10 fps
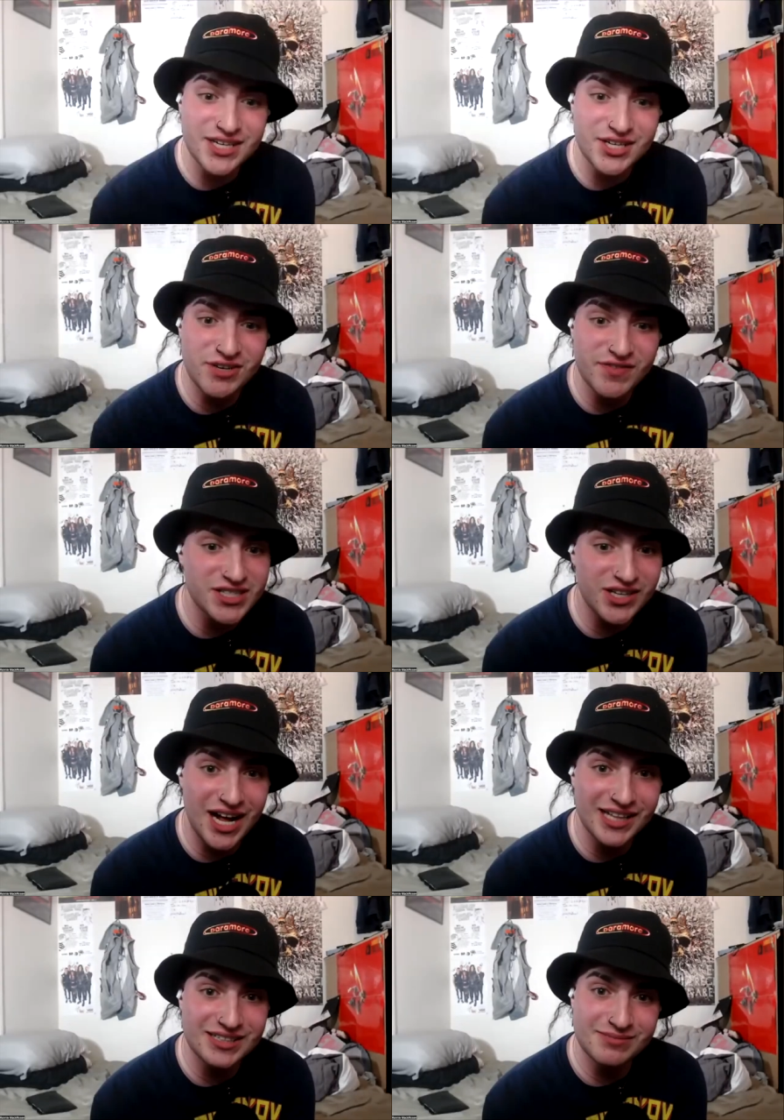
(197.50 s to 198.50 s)
Universal.
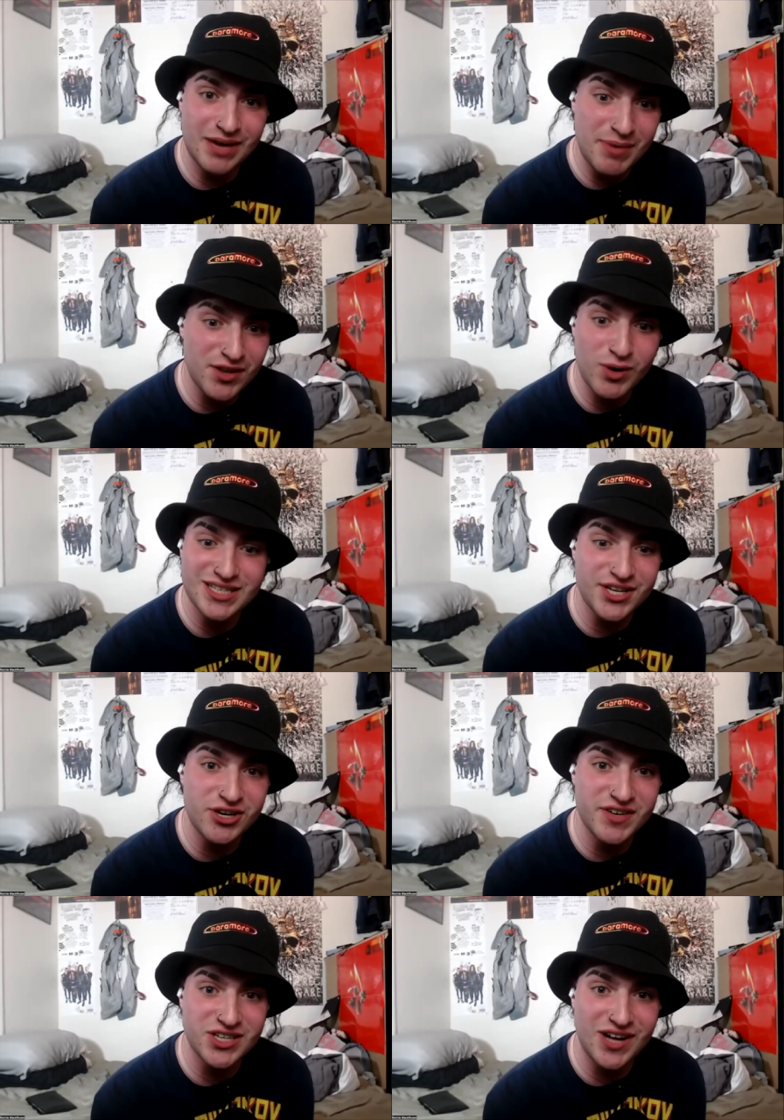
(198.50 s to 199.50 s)
Hol- my brother works at
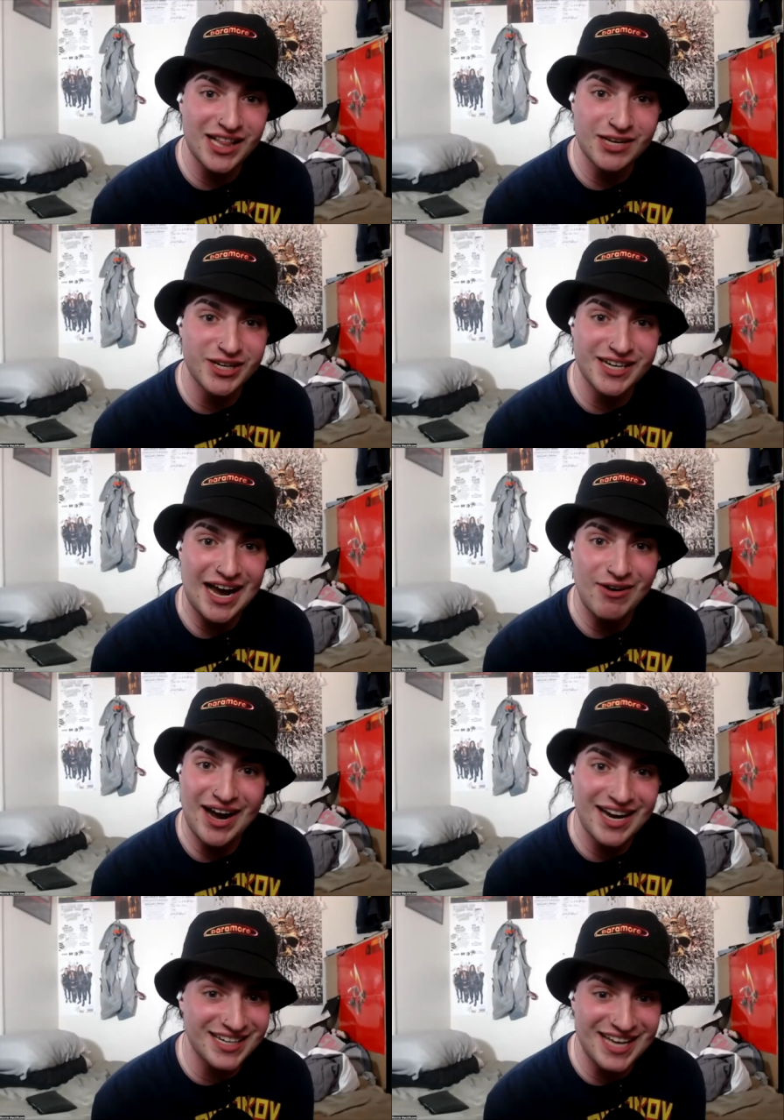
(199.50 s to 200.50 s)
Universal Hollywood now.
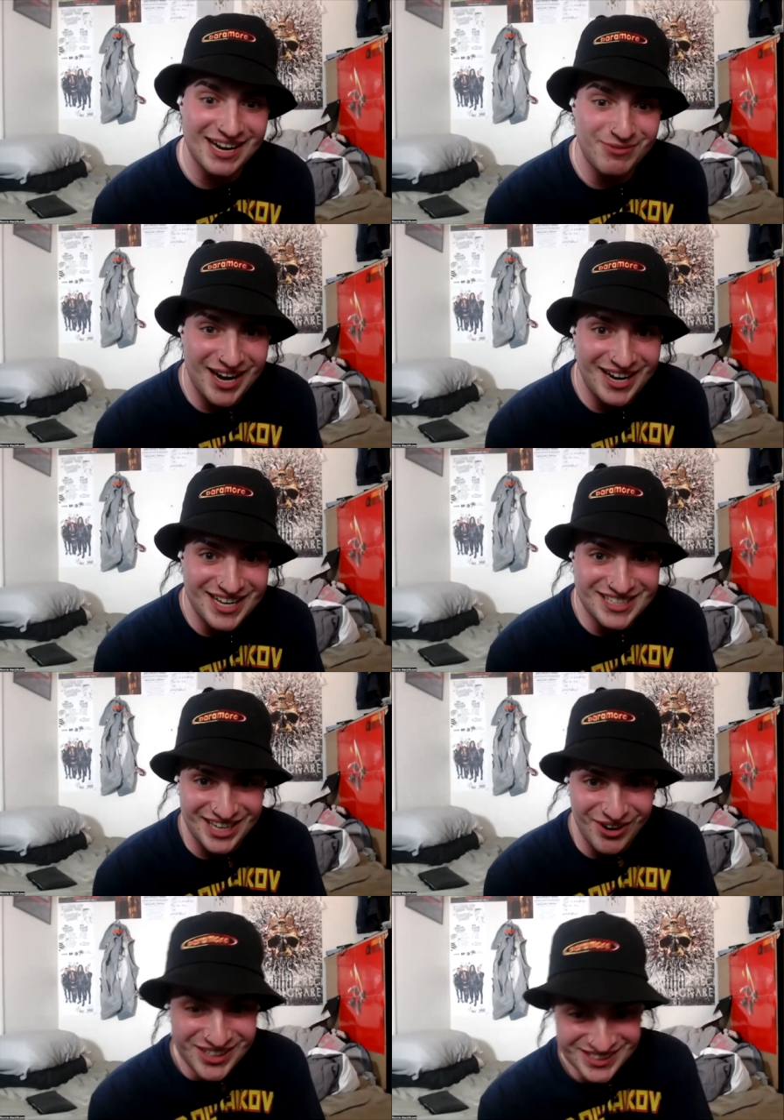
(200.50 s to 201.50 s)
I can get in when I need to.